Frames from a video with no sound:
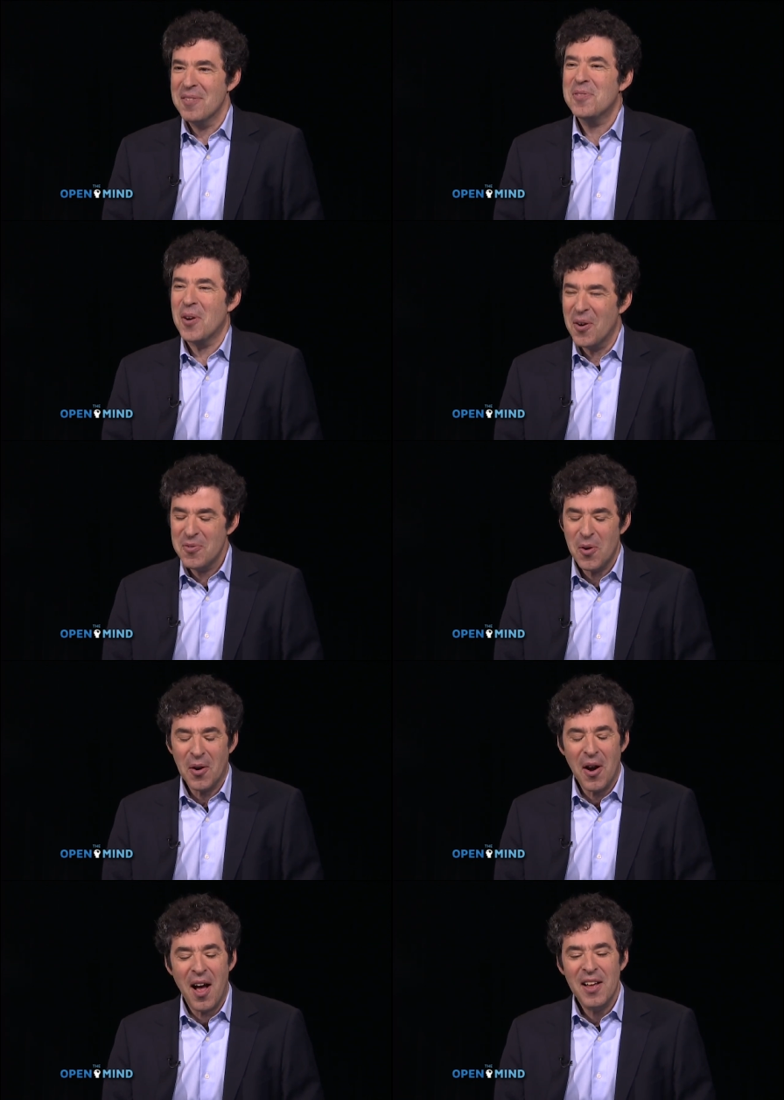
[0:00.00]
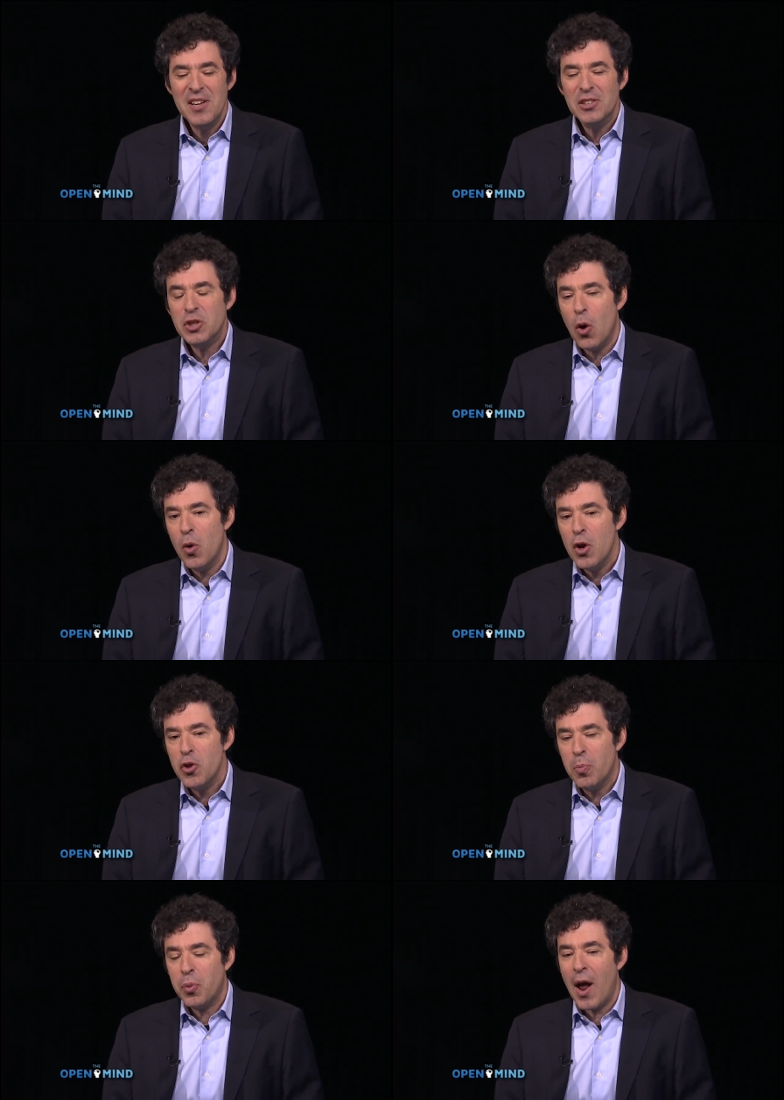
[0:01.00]
for, for, uh, so
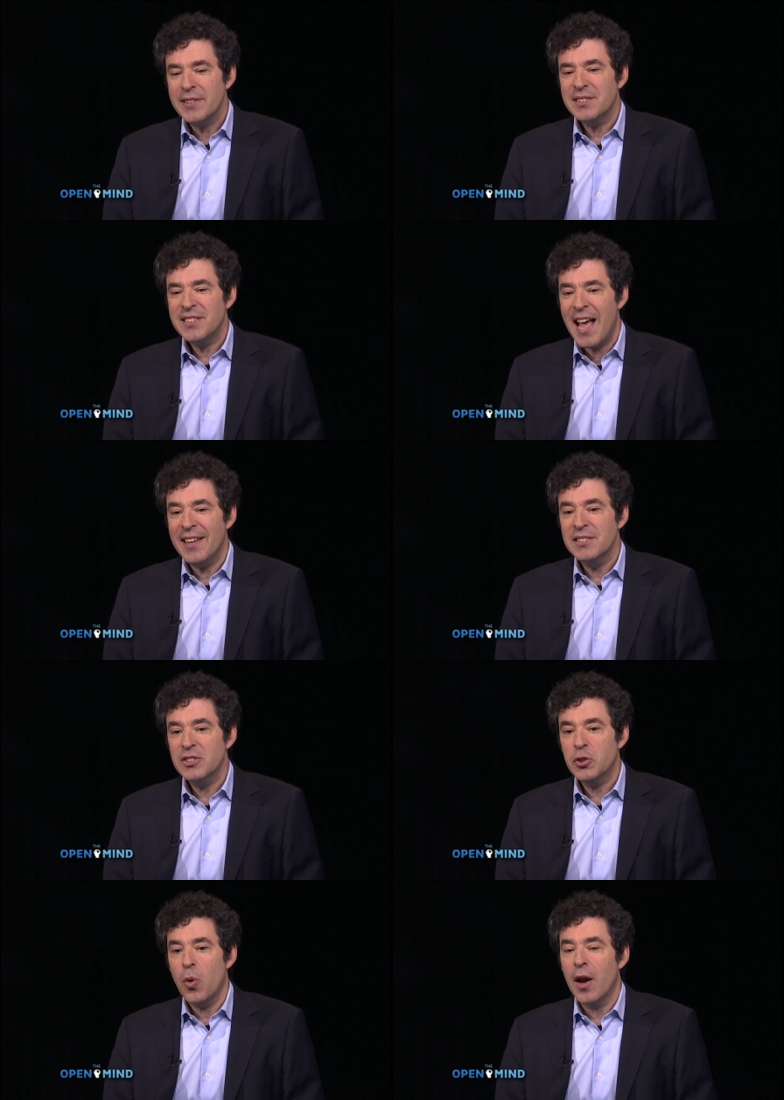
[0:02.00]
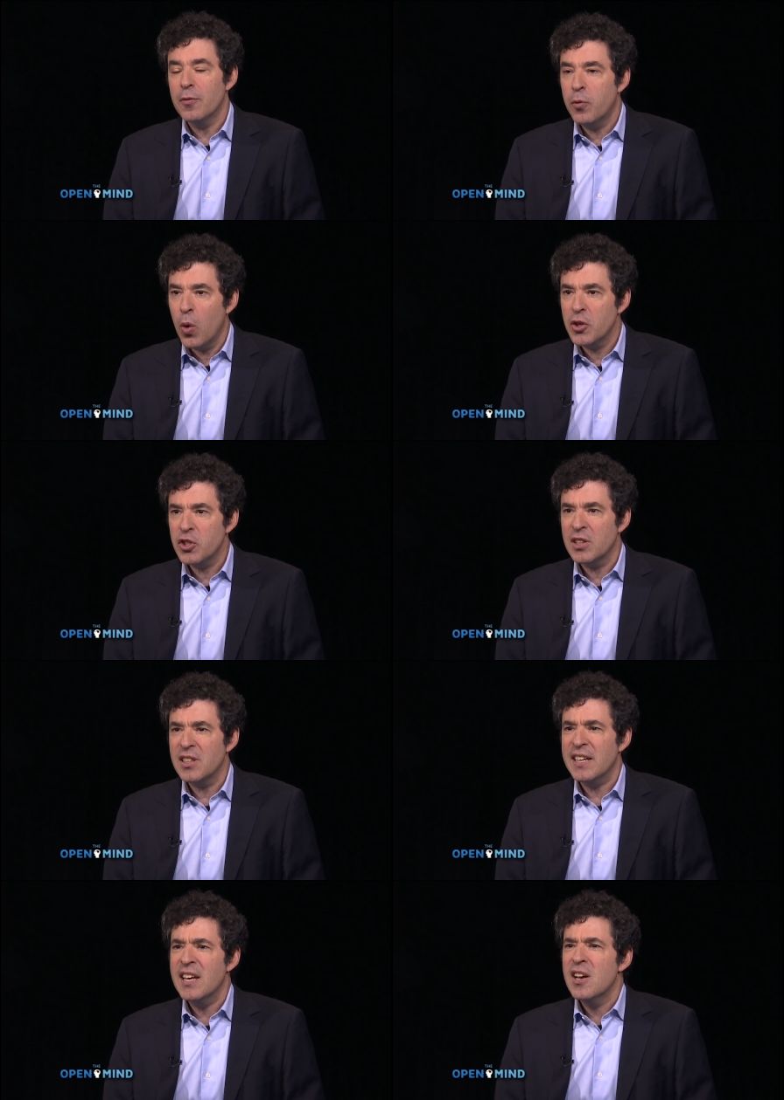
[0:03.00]
the press tends to
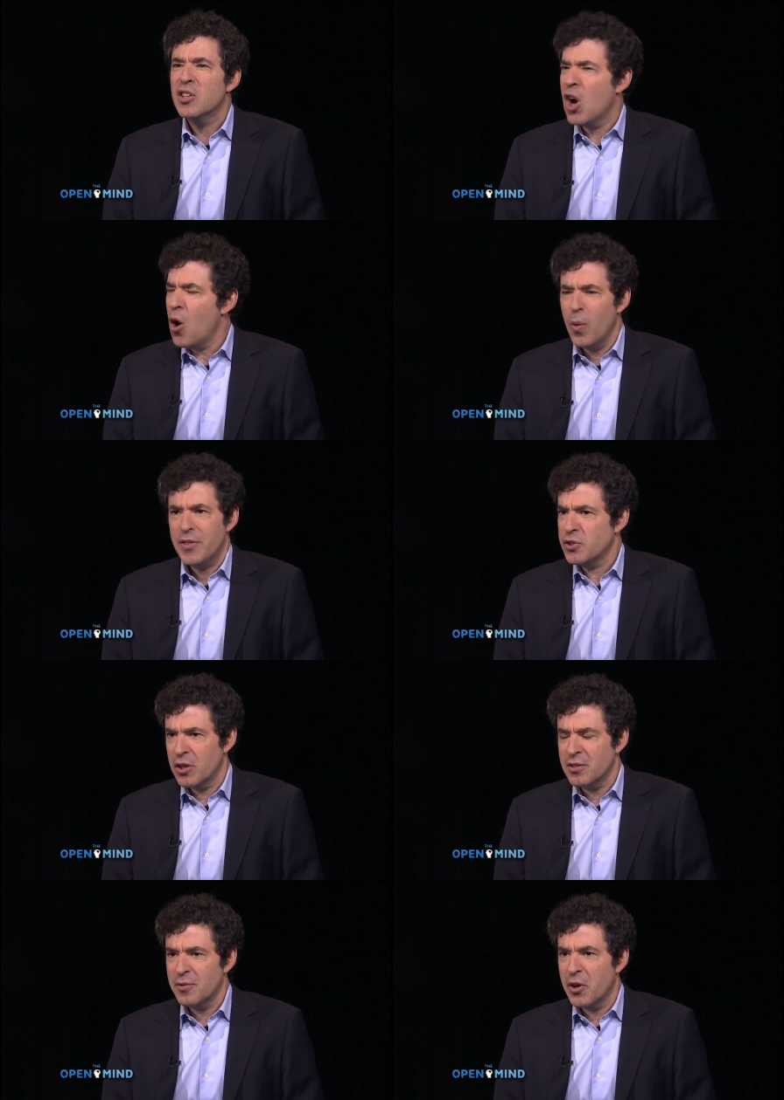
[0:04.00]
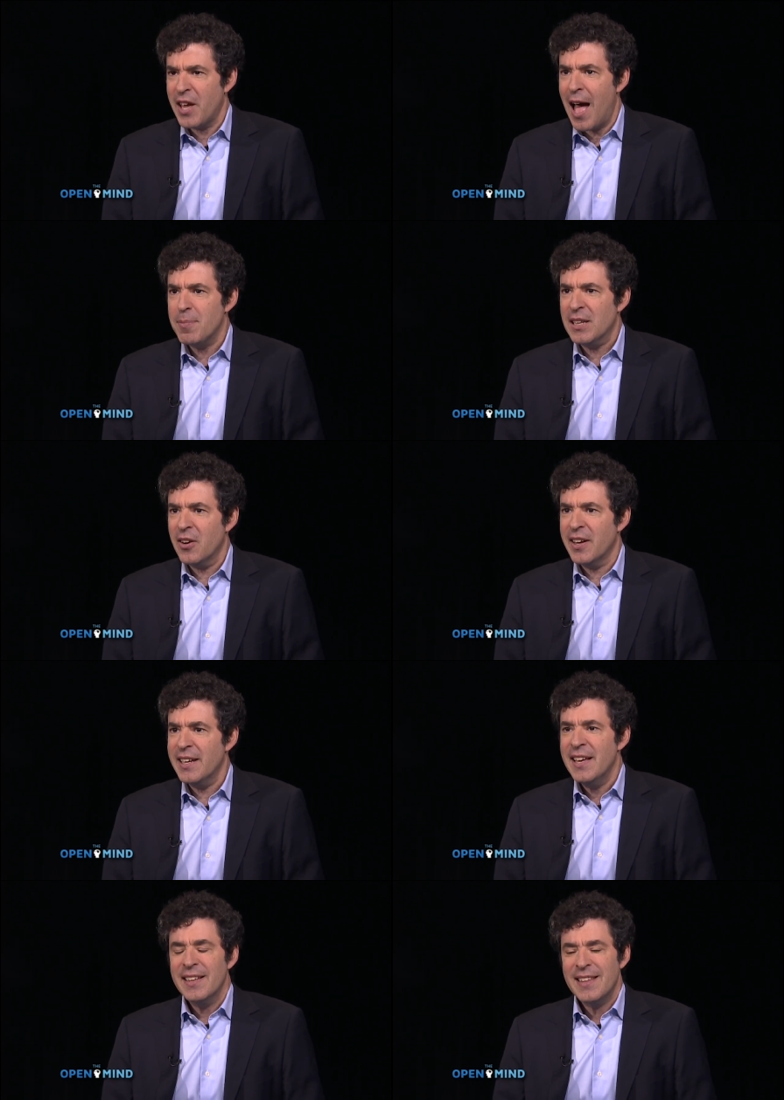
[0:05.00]
unfortunately go with certain
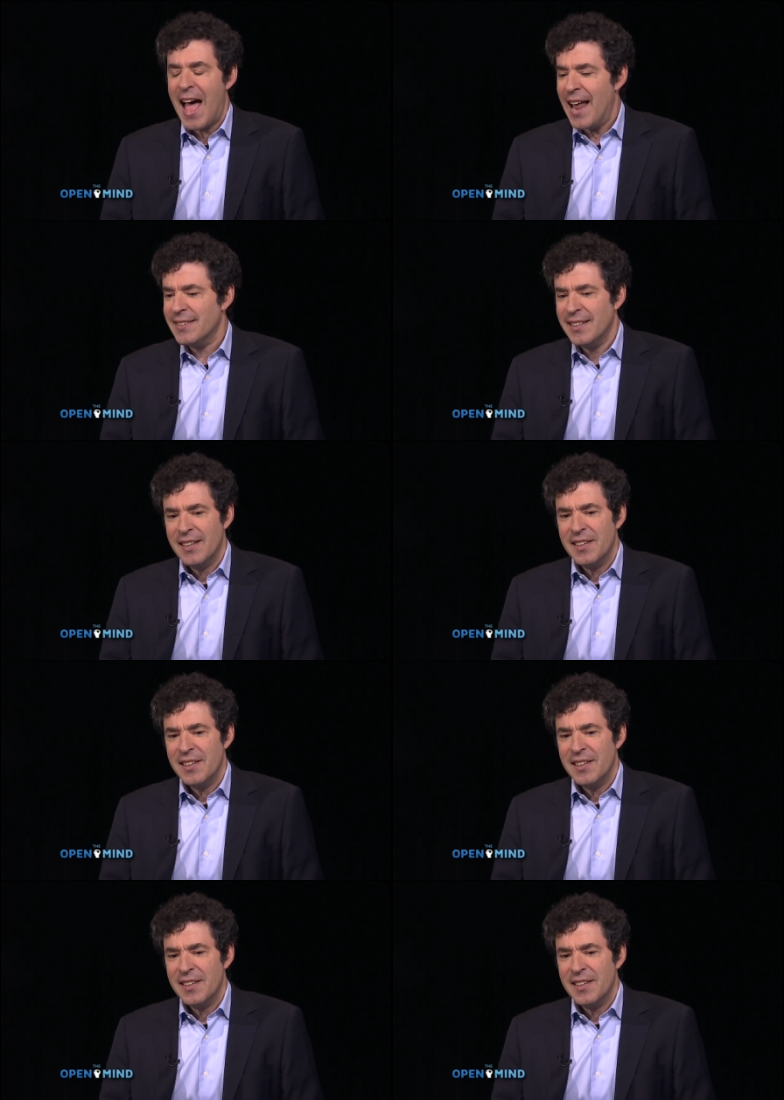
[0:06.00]
vocabulary that